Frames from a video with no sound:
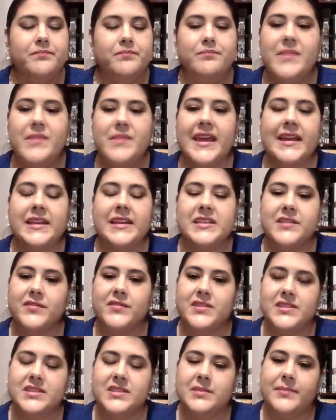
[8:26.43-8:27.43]
make any
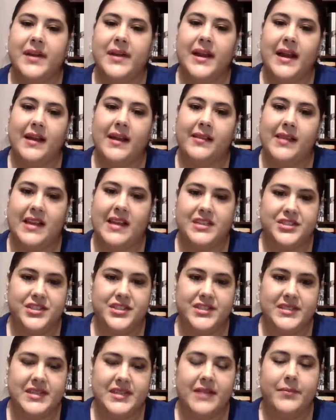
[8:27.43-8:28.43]
difference to my
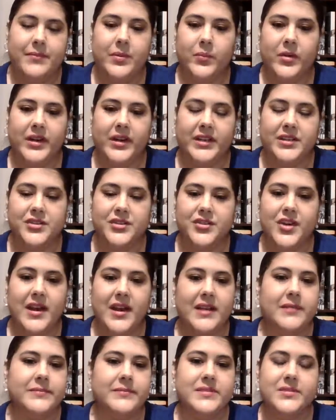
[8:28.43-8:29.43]
eyelashes. I've been wanting to
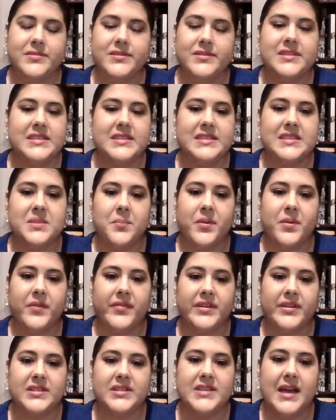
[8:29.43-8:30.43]
try them, so this is the
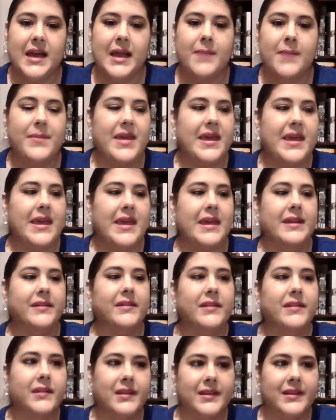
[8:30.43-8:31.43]
perfect time. And
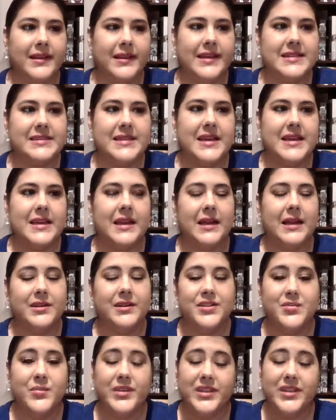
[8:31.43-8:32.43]
like I said, I
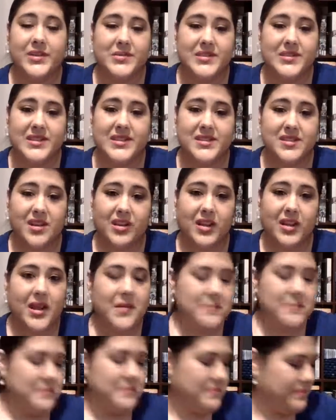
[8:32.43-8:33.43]
just want to use this all
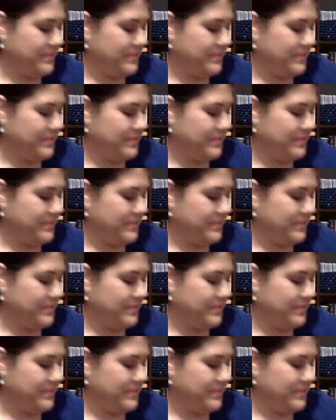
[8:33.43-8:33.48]
up.